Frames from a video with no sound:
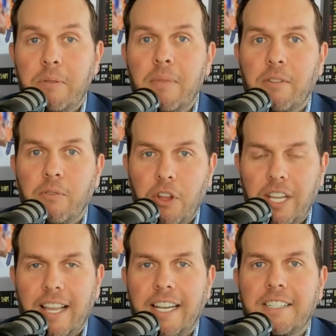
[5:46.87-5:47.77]
Green Bay
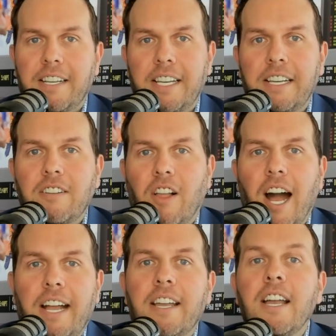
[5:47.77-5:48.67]
really likes to eat
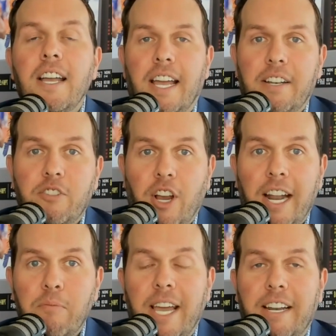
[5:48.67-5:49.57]
clock and try
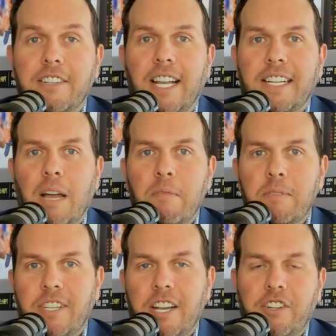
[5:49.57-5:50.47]
to manage that time of
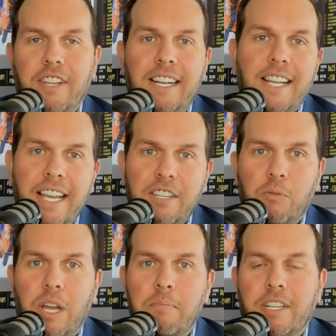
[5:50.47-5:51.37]
possession. That takes
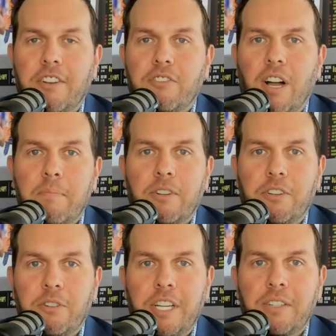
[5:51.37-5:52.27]
away potential
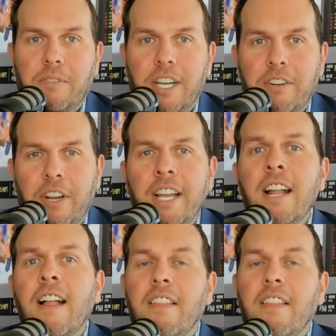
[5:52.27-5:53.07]
opportunities for Henry.